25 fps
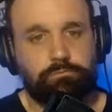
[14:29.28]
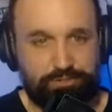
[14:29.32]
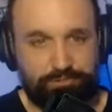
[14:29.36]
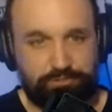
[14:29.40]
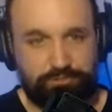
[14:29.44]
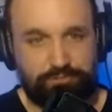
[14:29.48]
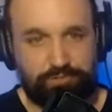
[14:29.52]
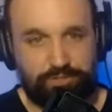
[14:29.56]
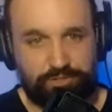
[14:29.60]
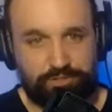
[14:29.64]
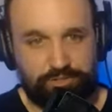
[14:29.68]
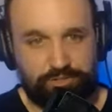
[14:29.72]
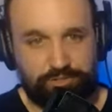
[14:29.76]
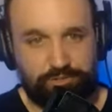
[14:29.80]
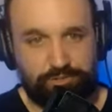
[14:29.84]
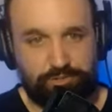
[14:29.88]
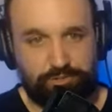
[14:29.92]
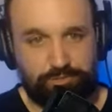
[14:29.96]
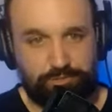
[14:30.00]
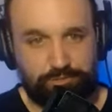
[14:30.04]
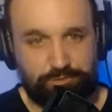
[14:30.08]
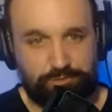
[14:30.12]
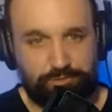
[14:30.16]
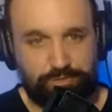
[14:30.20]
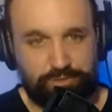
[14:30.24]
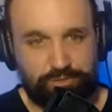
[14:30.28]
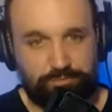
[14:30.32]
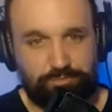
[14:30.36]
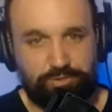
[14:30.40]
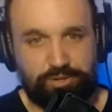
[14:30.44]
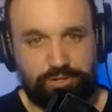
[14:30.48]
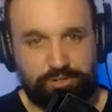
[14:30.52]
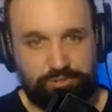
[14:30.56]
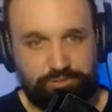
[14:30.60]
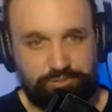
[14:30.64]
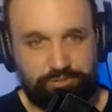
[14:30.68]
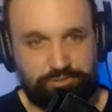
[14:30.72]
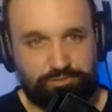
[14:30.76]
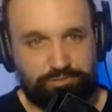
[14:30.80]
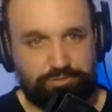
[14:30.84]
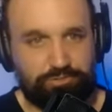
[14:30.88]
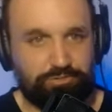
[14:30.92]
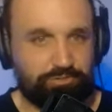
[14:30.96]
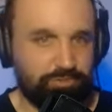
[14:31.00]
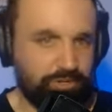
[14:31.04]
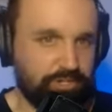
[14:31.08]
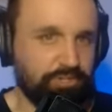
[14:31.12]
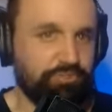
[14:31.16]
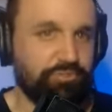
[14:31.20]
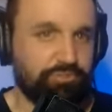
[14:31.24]
of looking at you with the big
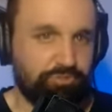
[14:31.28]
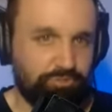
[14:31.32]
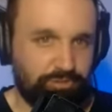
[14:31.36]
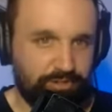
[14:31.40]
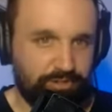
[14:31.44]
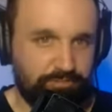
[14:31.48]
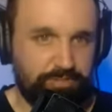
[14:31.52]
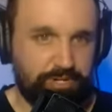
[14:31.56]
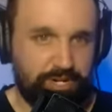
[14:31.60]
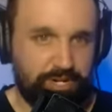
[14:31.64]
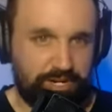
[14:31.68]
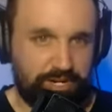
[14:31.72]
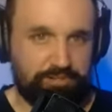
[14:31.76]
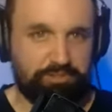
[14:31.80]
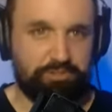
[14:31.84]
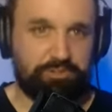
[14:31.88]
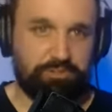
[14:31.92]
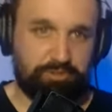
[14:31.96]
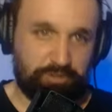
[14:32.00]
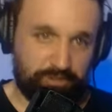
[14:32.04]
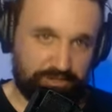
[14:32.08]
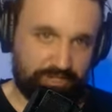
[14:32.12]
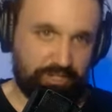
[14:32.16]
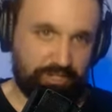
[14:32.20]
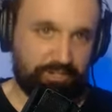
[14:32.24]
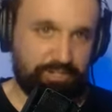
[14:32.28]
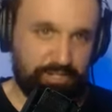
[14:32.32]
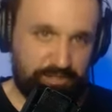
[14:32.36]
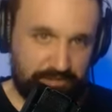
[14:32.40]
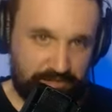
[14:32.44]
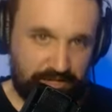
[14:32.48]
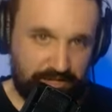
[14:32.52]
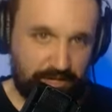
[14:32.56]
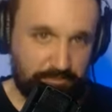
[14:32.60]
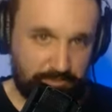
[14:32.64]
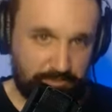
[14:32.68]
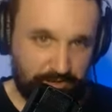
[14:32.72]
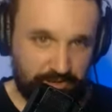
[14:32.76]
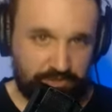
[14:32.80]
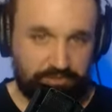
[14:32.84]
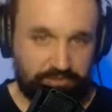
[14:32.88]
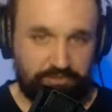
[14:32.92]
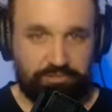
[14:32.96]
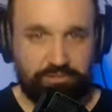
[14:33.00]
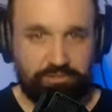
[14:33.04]
green screen behind you. Could you take that down, please?